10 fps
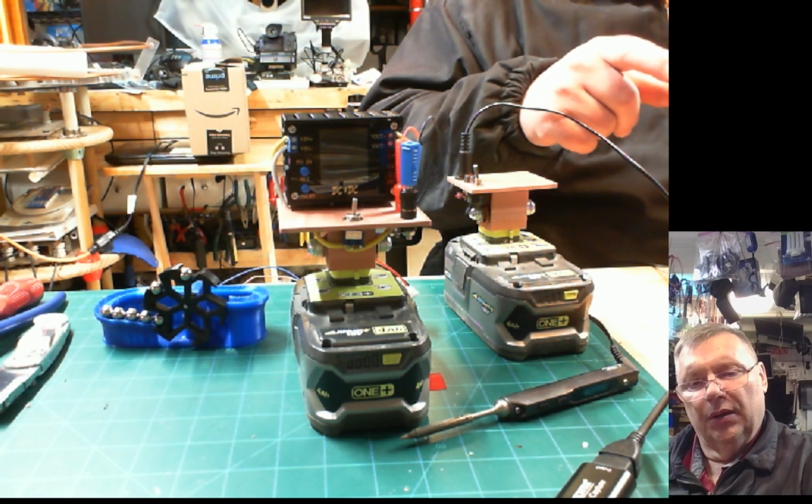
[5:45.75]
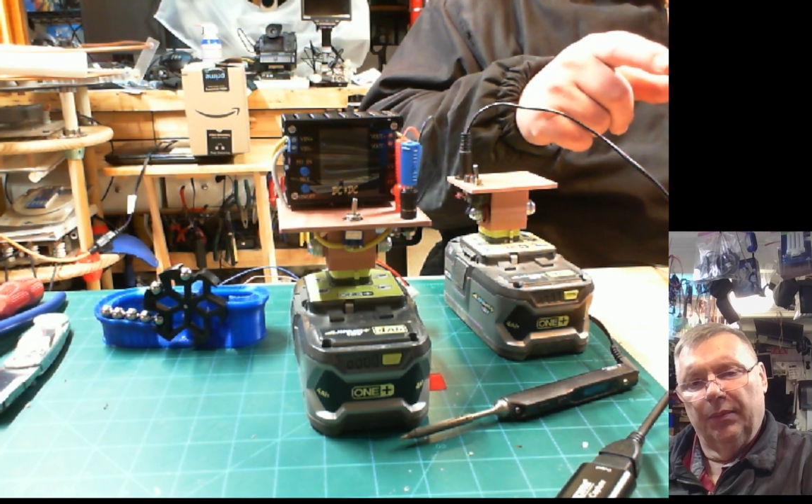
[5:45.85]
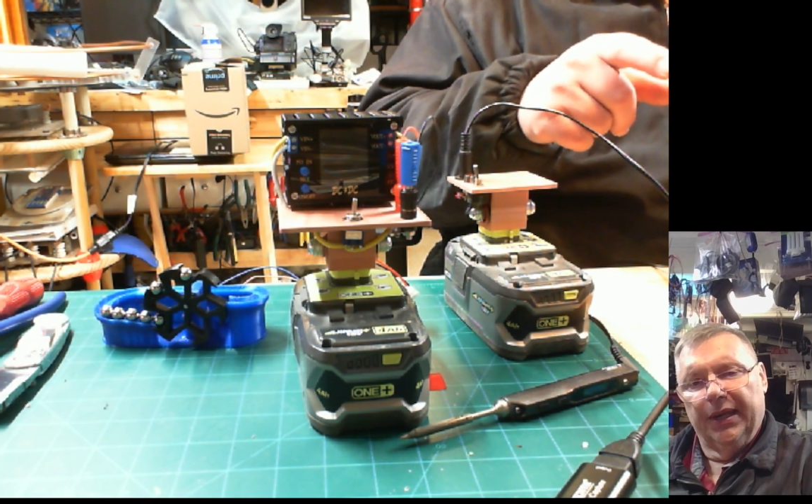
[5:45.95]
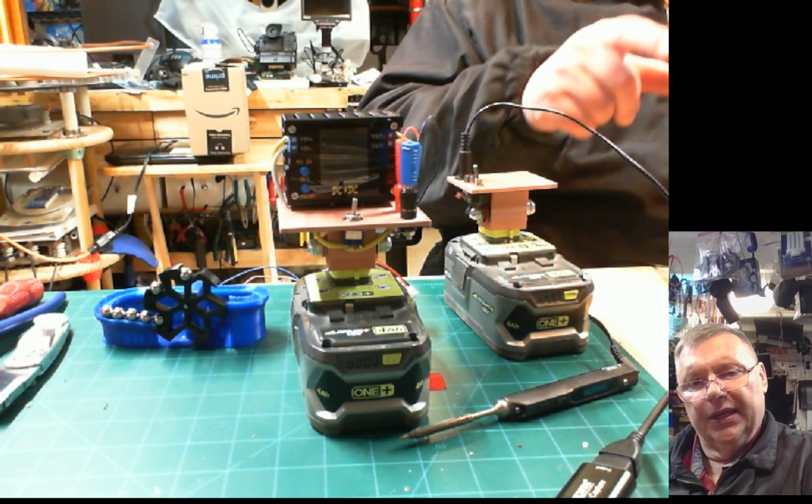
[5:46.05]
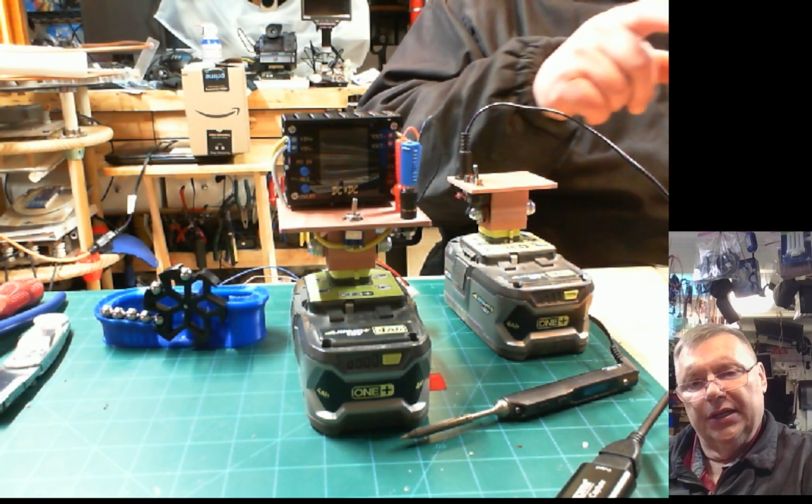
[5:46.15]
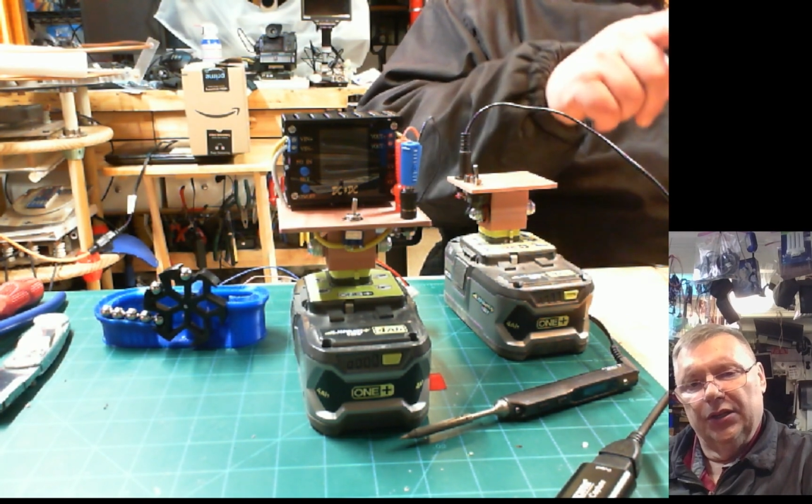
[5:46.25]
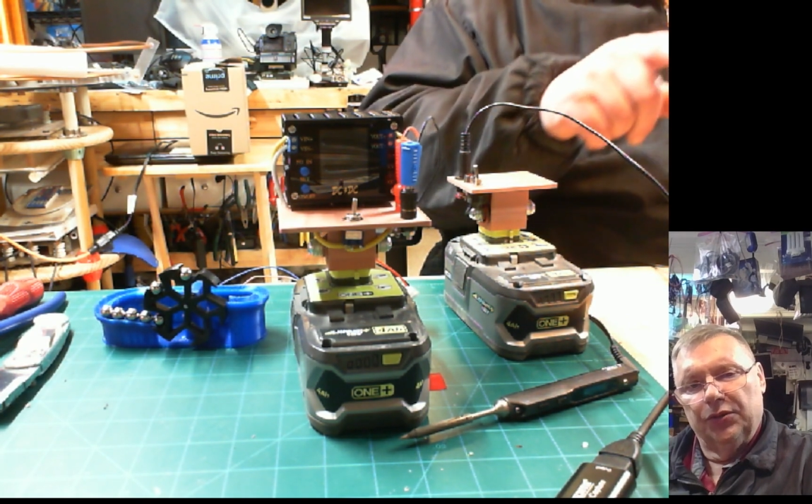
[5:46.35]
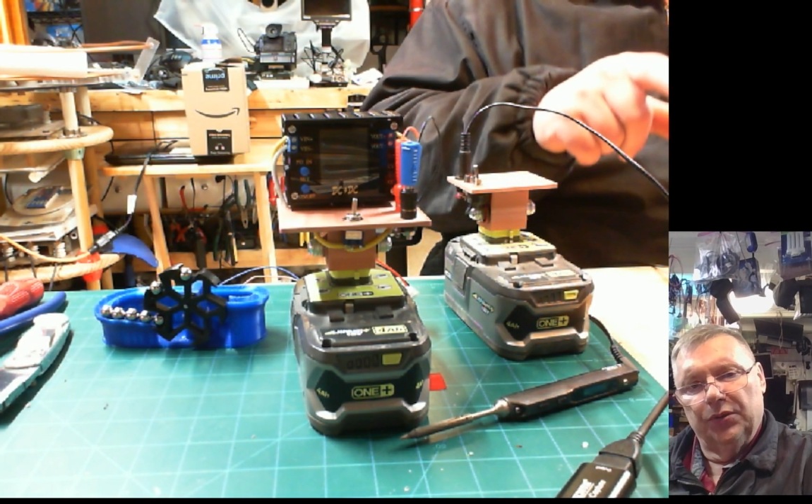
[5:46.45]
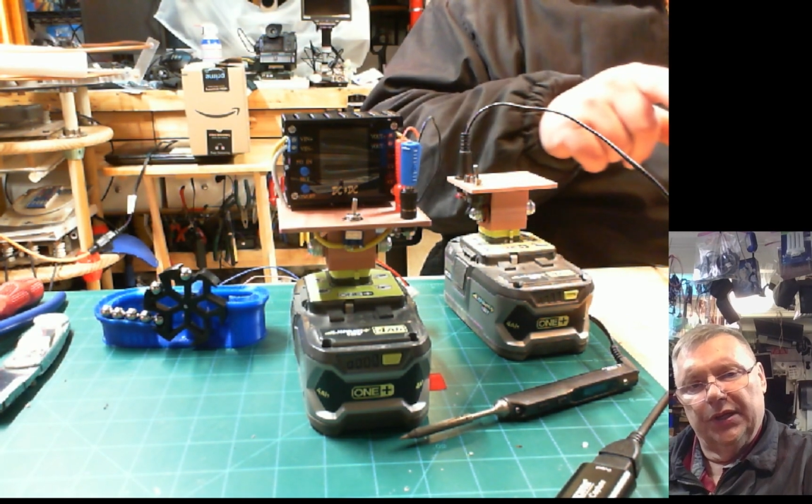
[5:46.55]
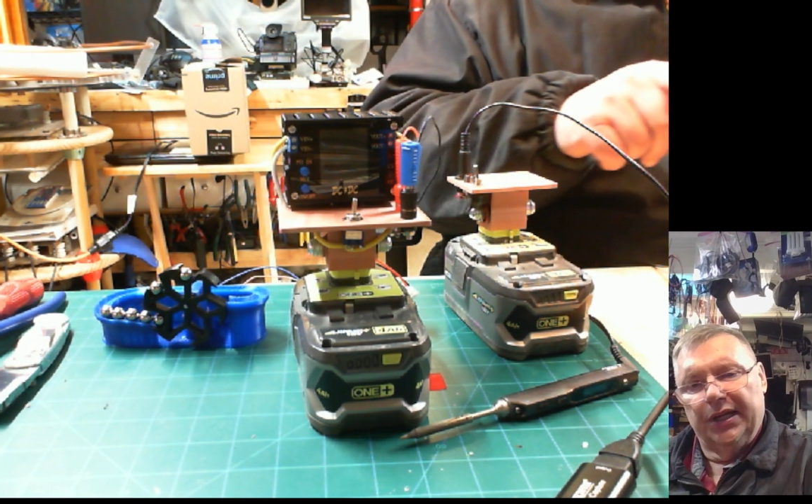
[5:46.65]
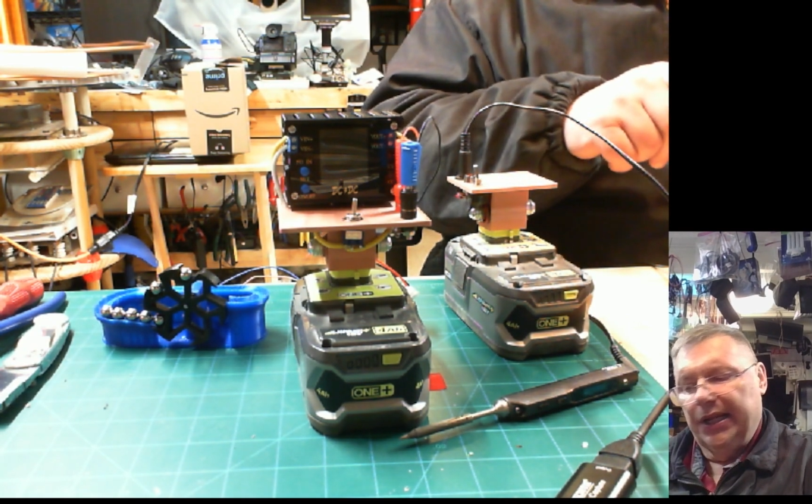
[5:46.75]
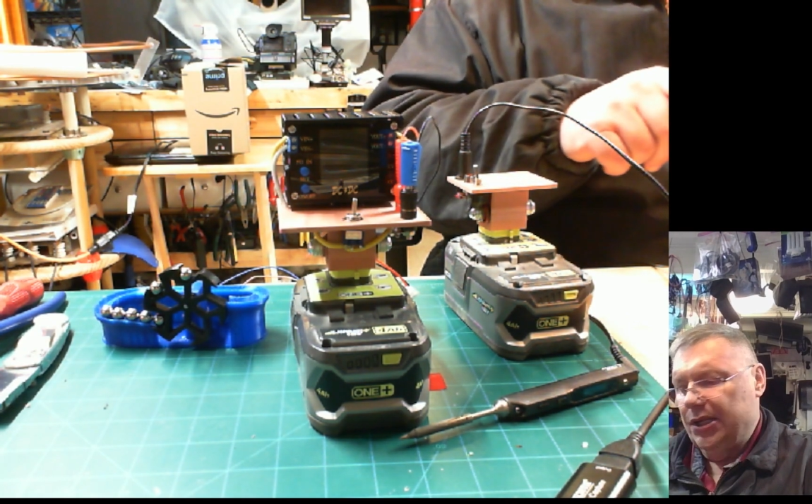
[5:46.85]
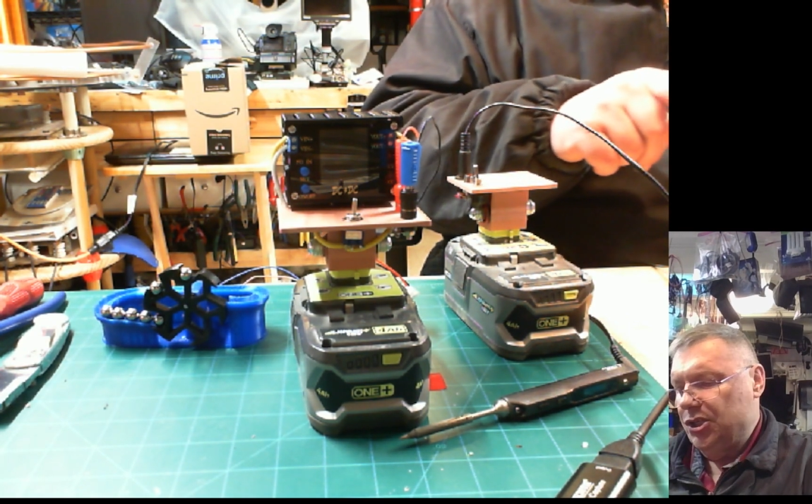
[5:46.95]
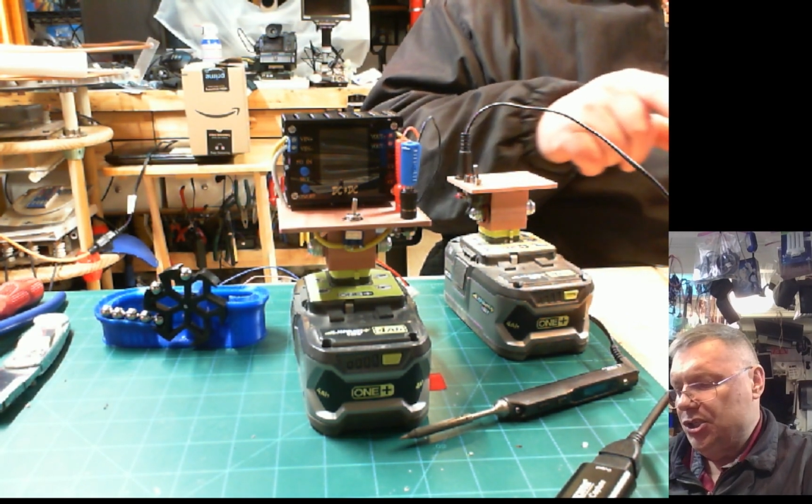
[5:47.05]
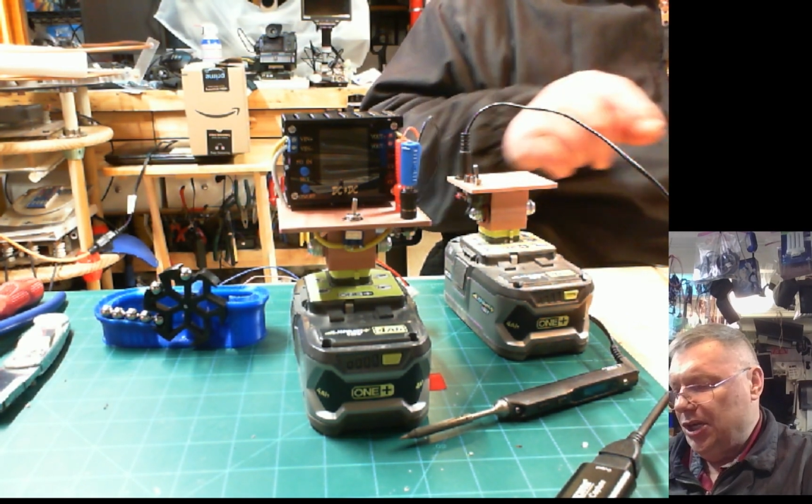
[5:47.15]
make it into an
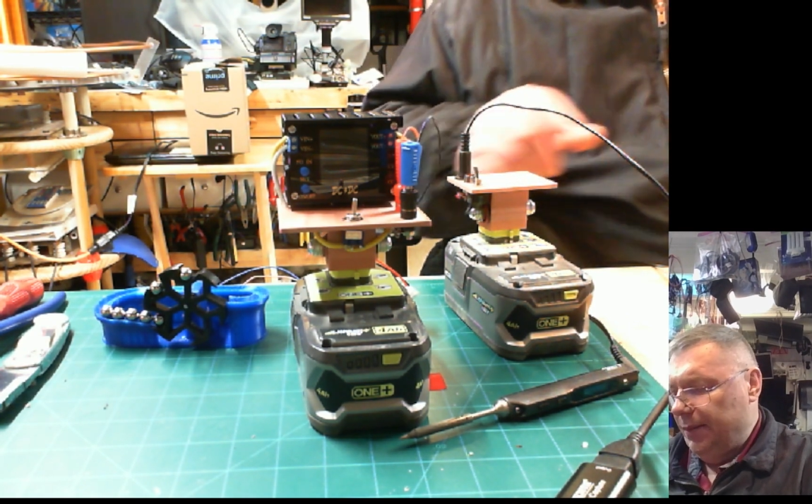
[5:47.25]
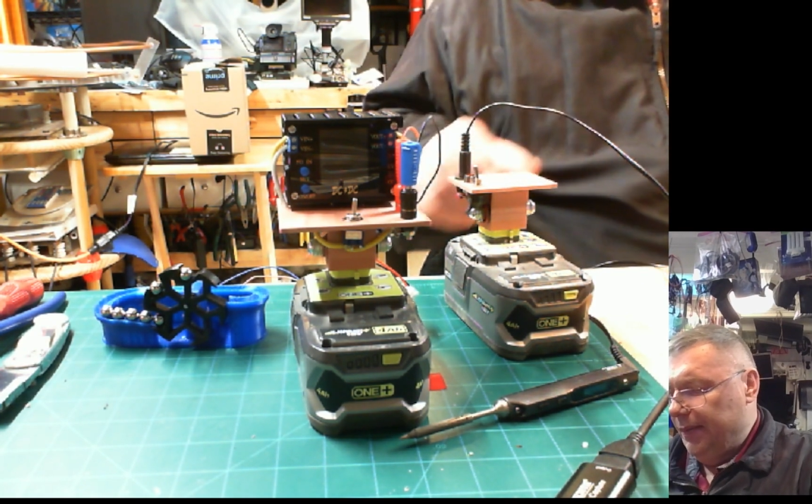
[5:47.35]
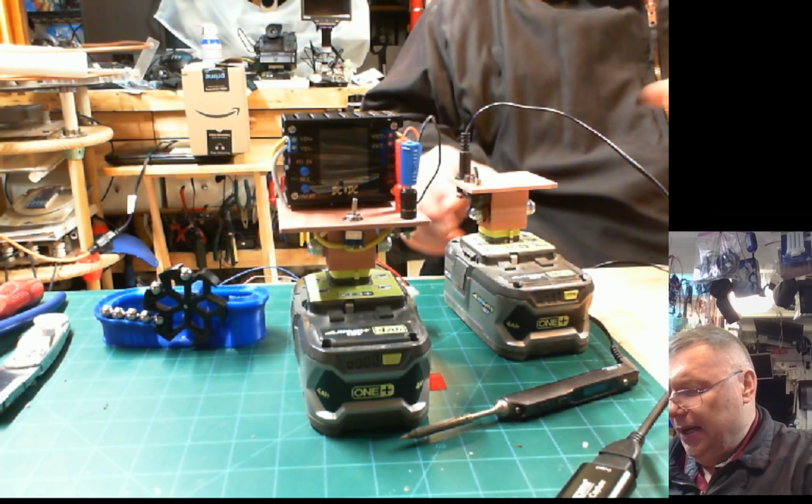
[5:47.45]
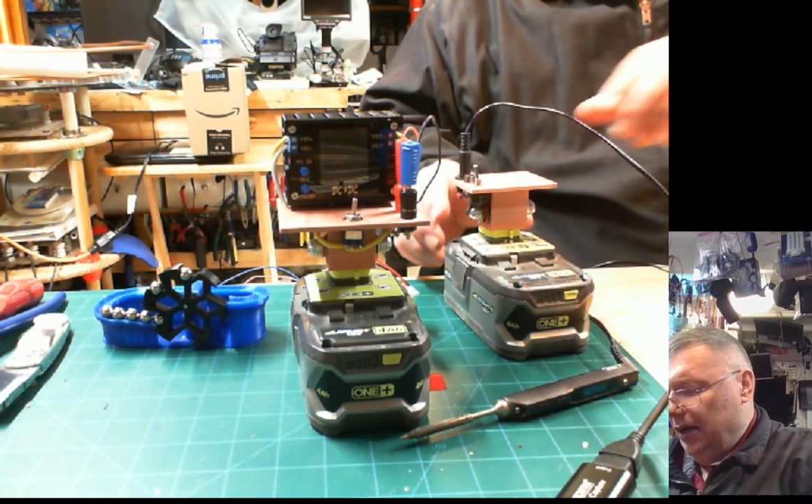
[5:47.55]
S shape.